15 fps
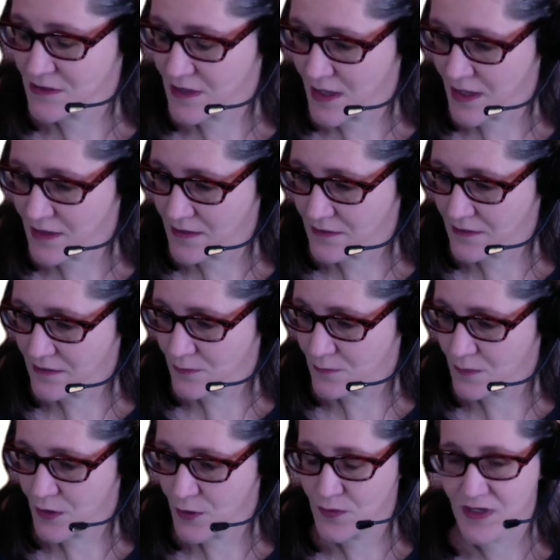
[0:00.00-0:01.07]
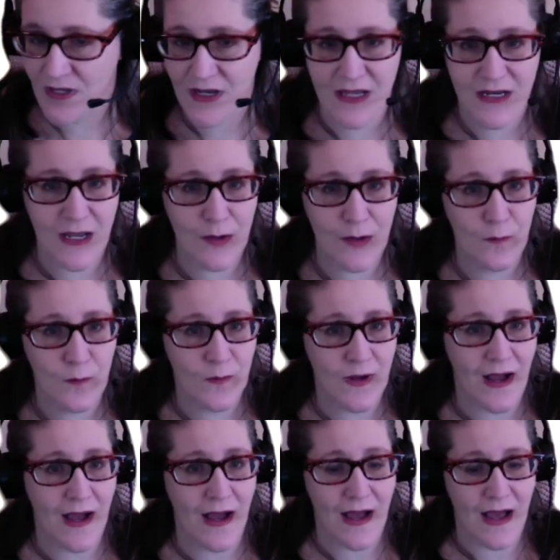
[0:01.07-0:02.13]
that wrote it. And I
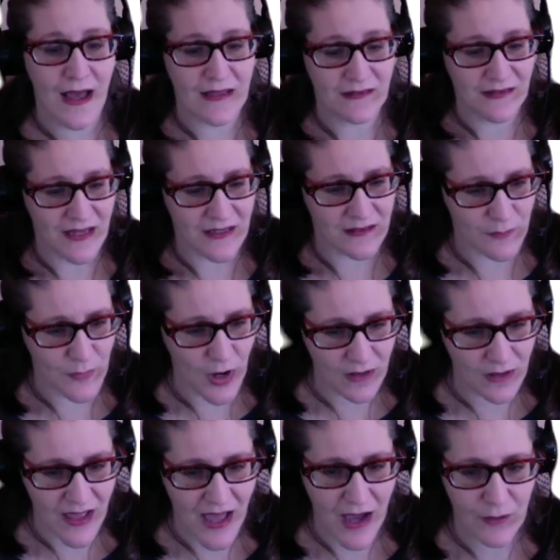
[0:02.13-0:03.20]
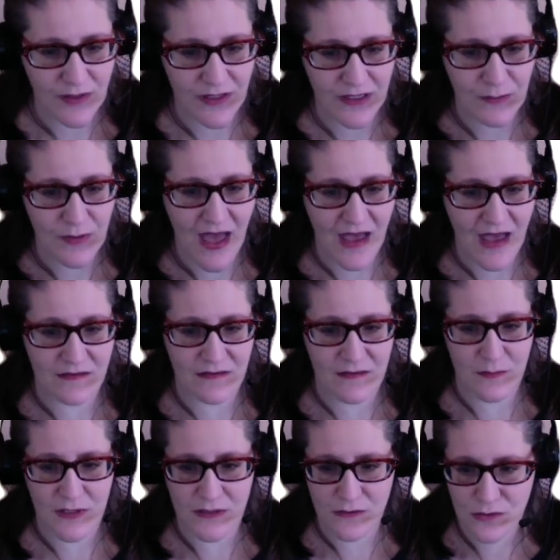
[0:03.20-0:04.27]
laid them all out and asked to
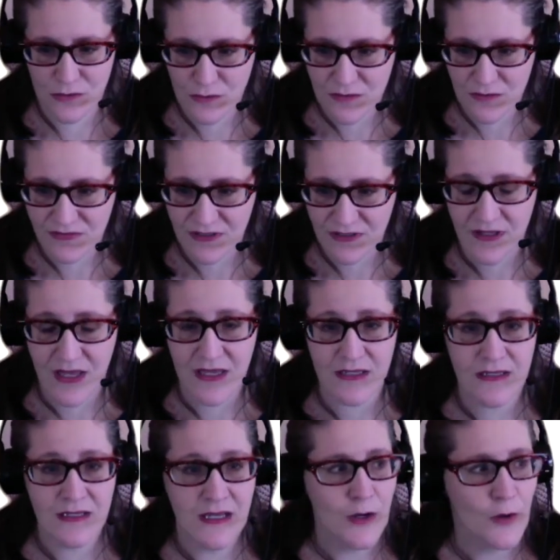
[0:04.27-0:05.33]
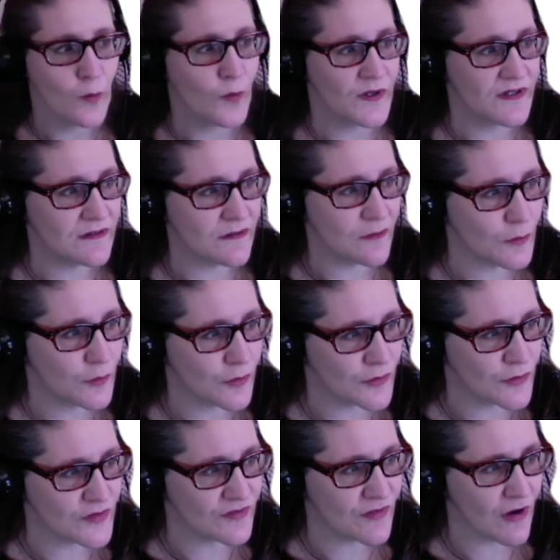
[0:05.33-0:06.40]
be intuitively led. What is the
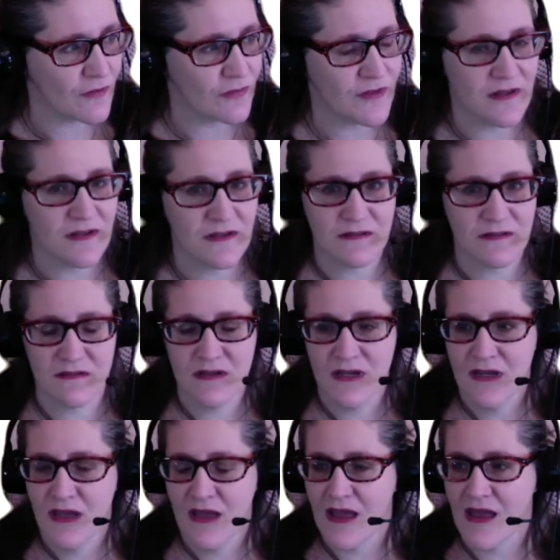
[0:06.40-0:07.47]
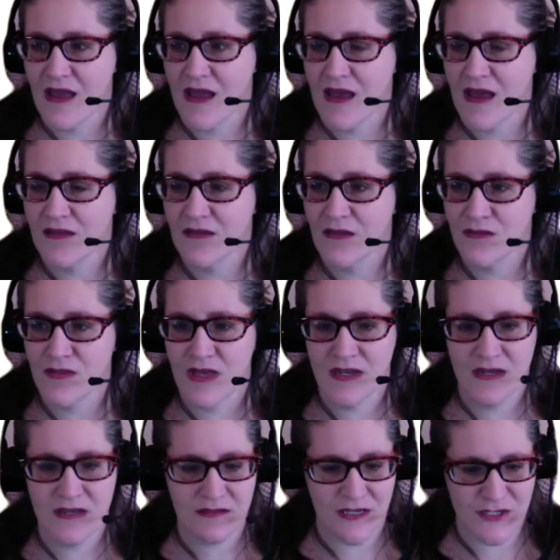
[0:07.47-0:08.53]
order of all this? And then
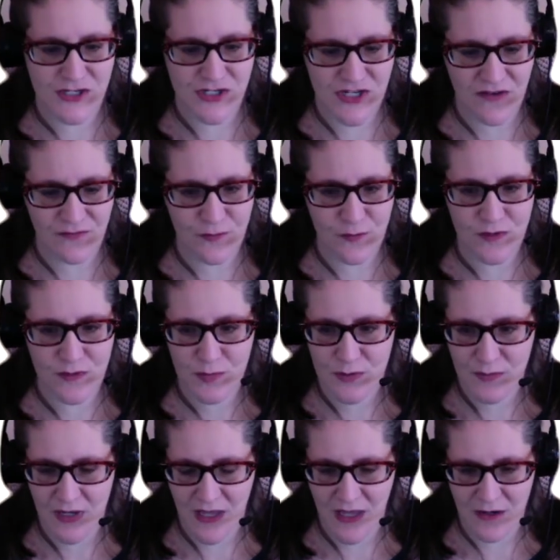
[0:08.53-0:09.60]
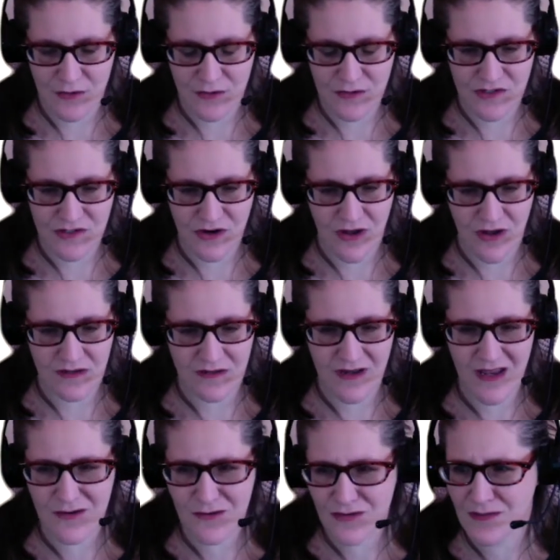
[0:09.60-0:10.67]
as I shuffled and put my energy on it, and I
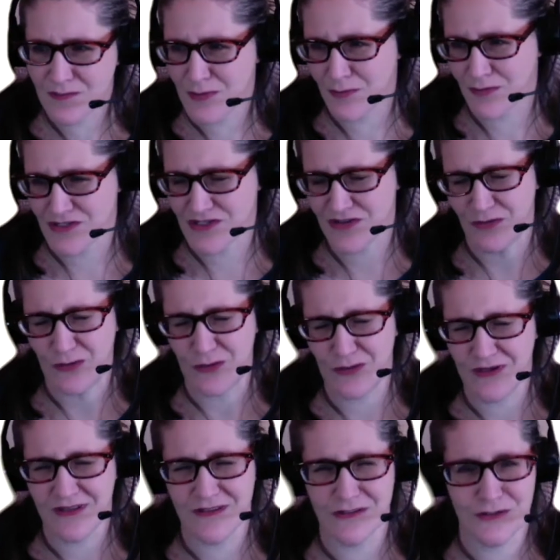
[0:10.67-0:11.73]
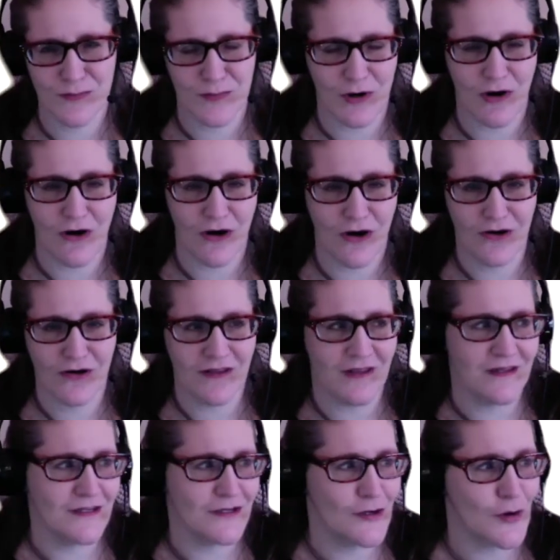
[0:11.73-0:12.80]
know some people that shuffle really super hard, and
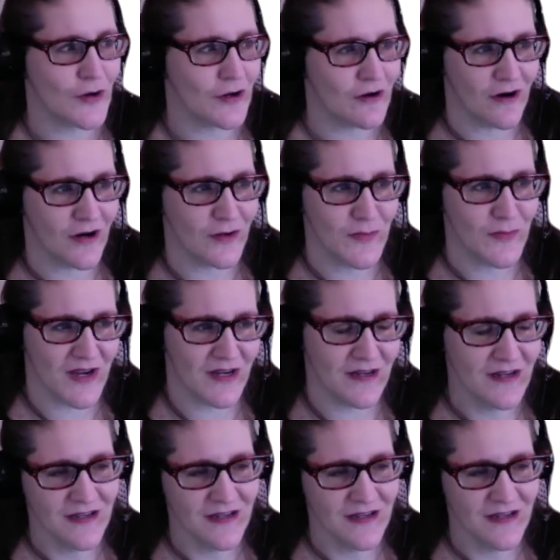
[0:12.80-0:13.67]
then, you know, a card might